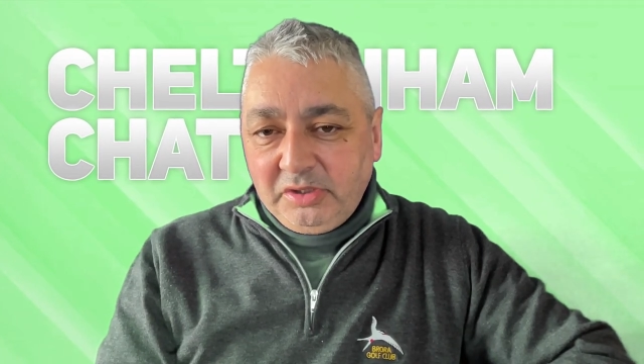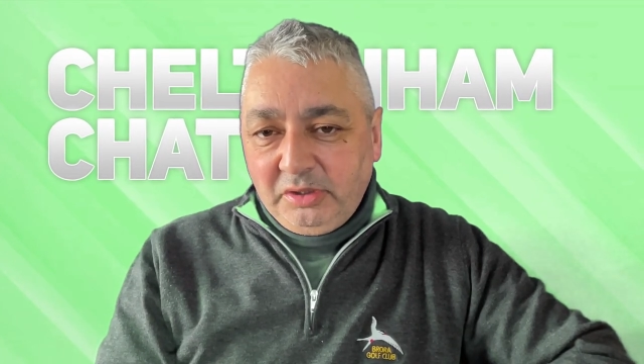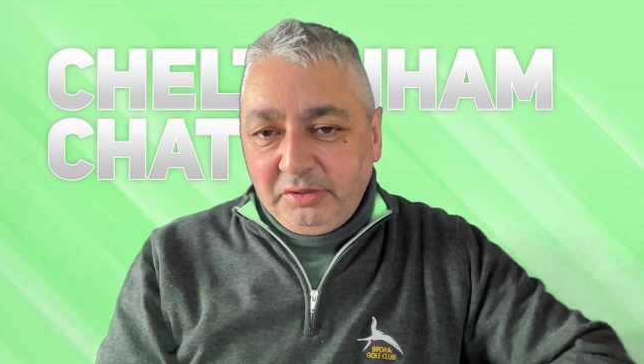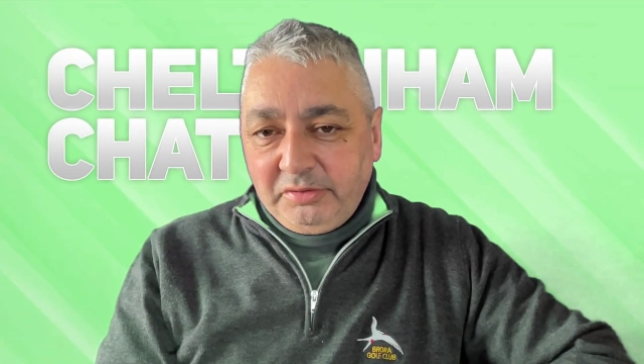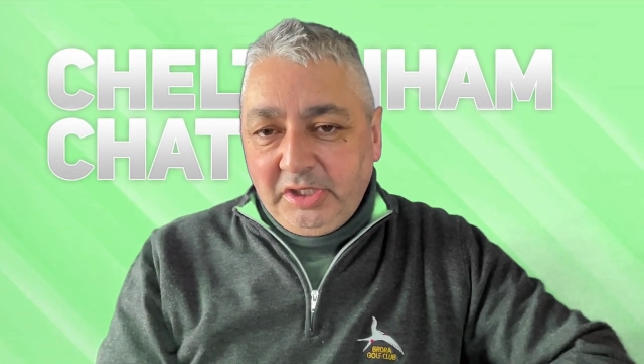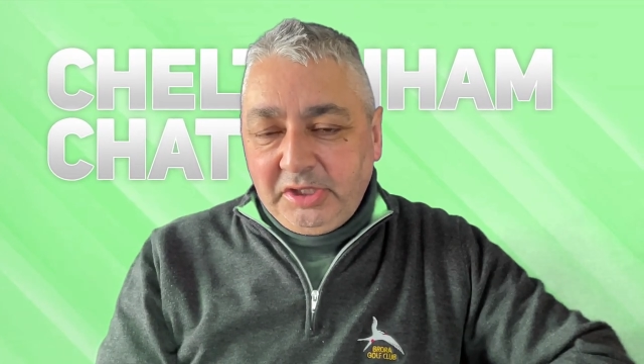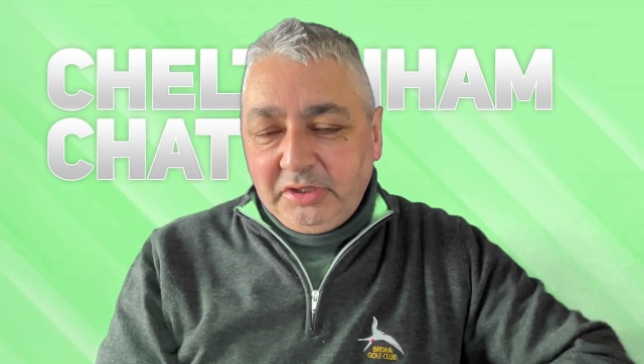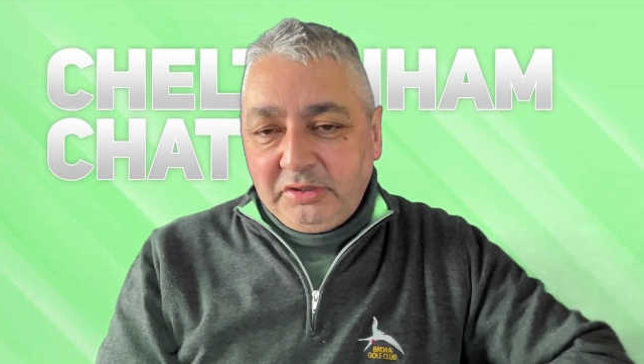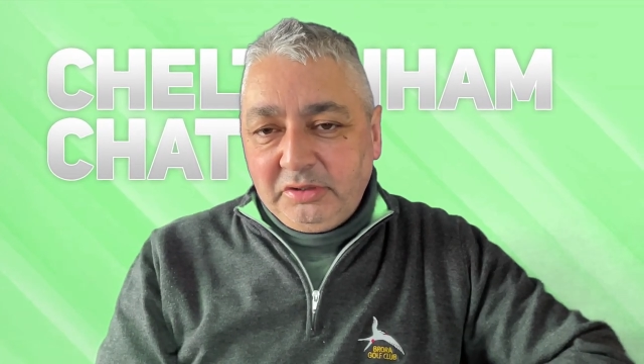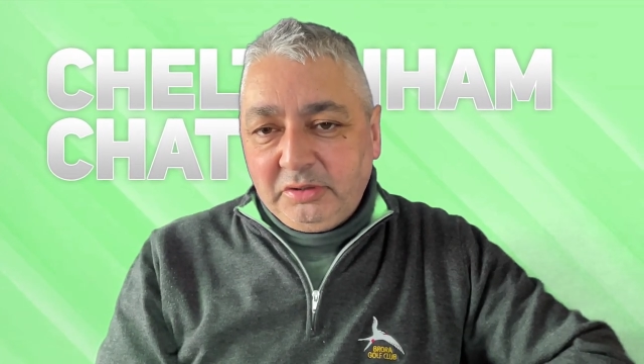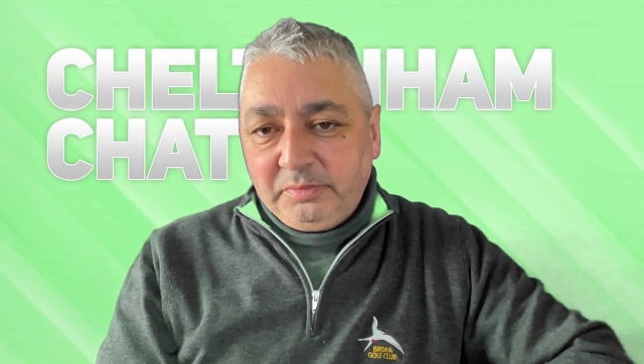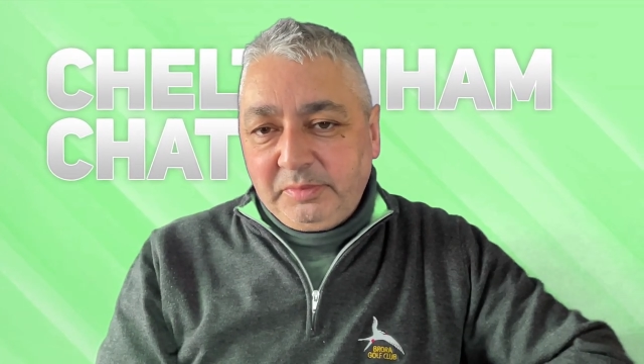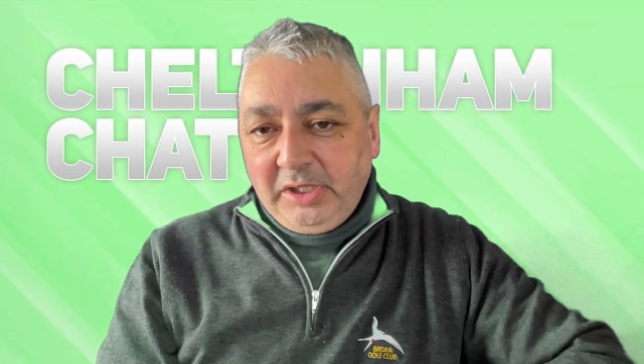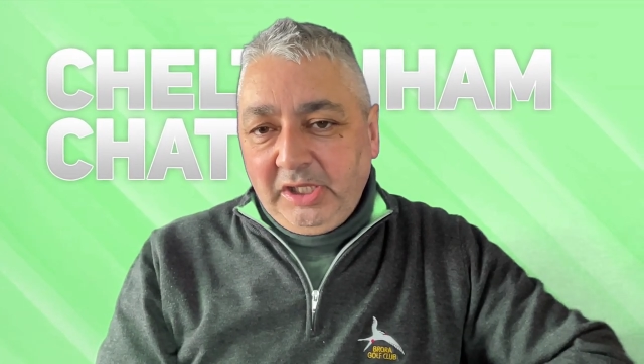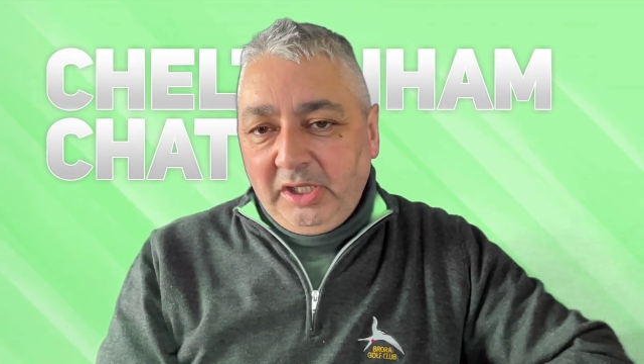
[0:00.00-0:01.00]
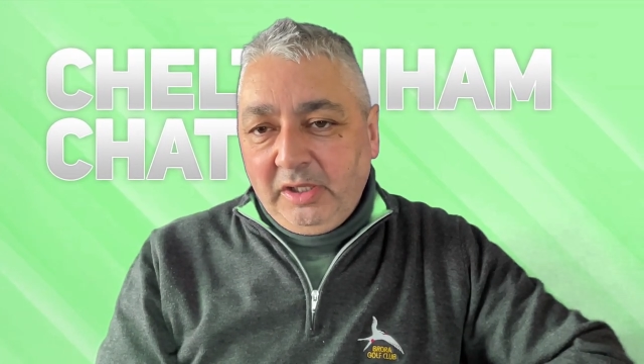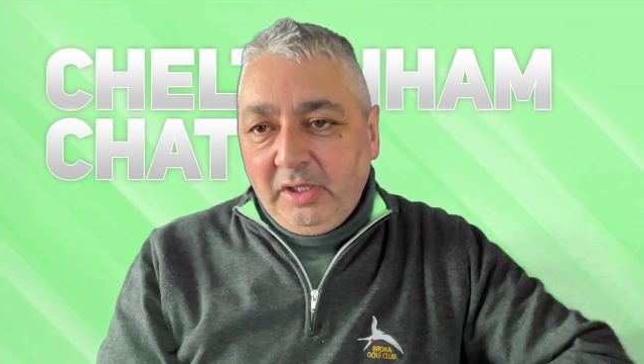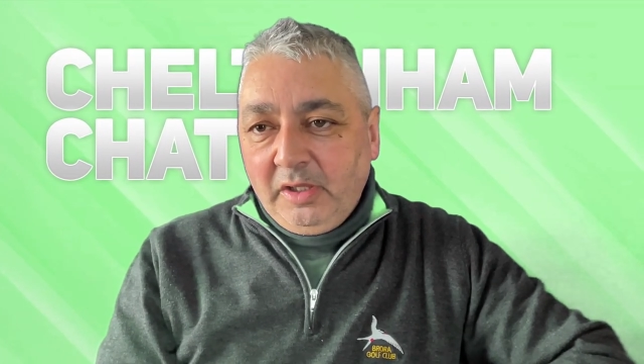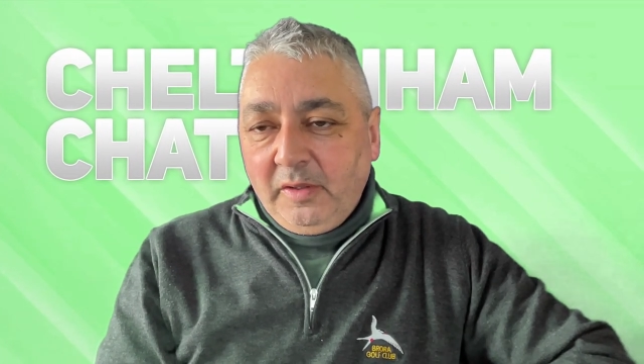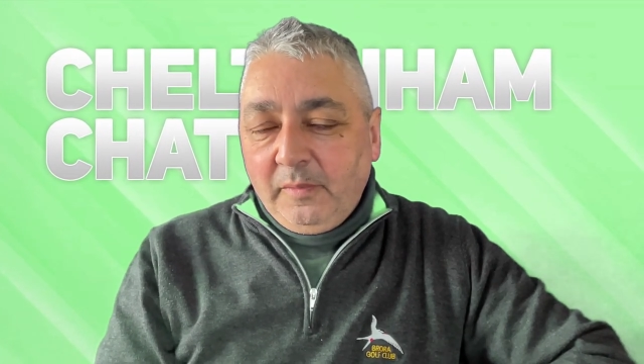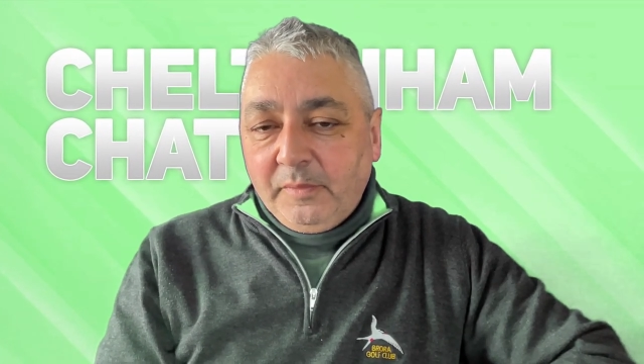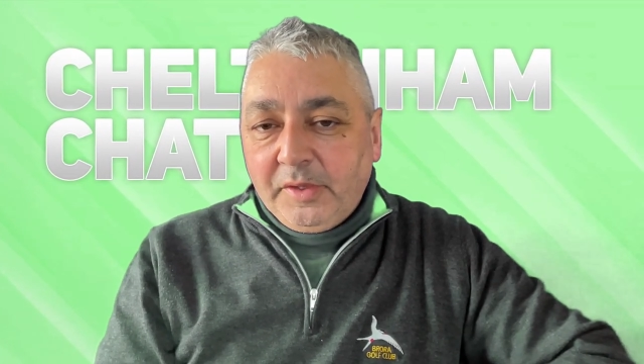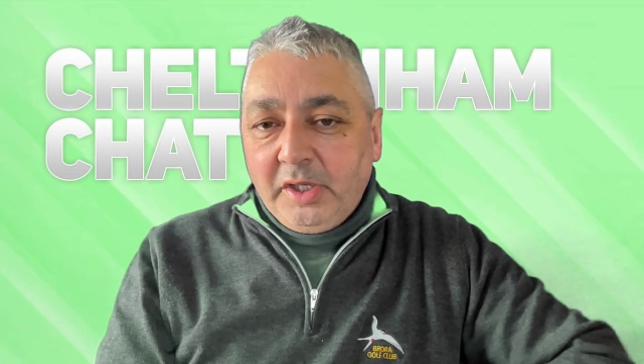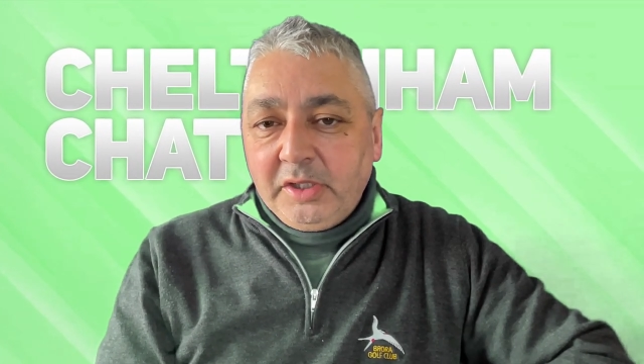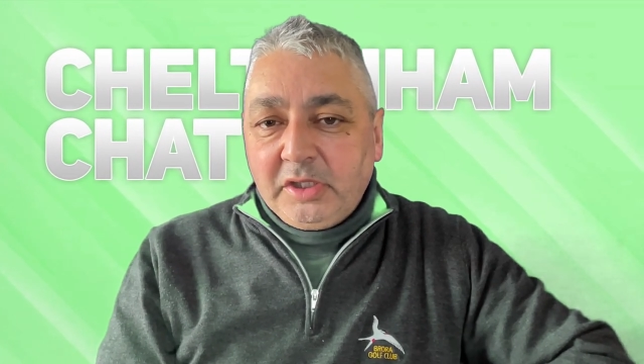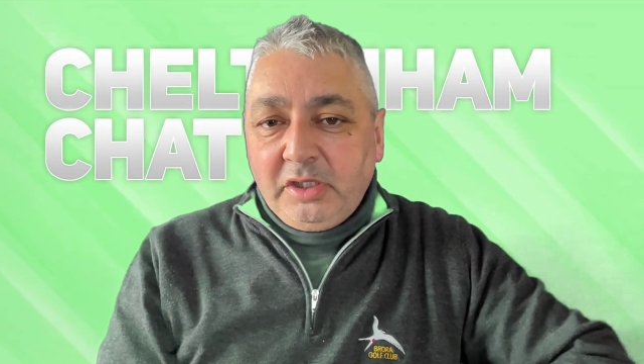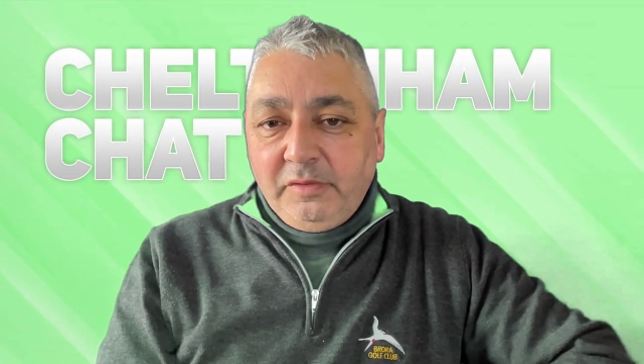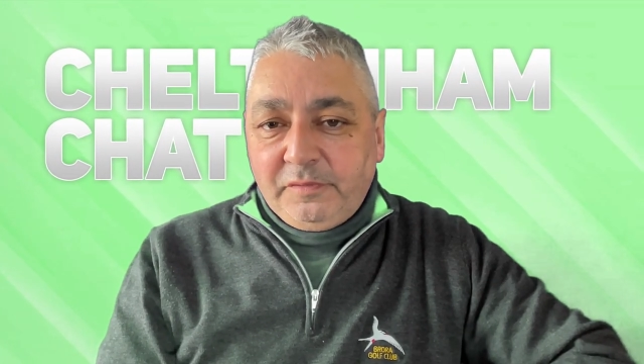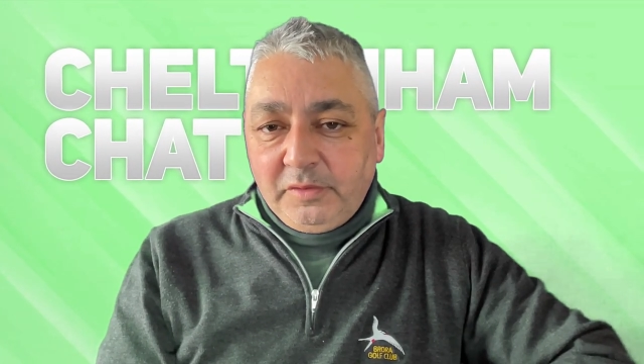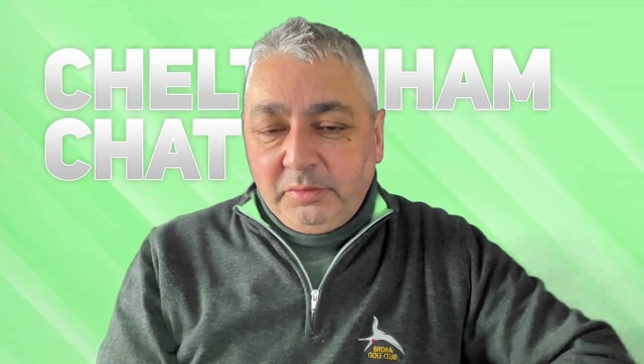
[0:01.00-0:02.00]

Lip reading: non-runner, no bet. Thank you for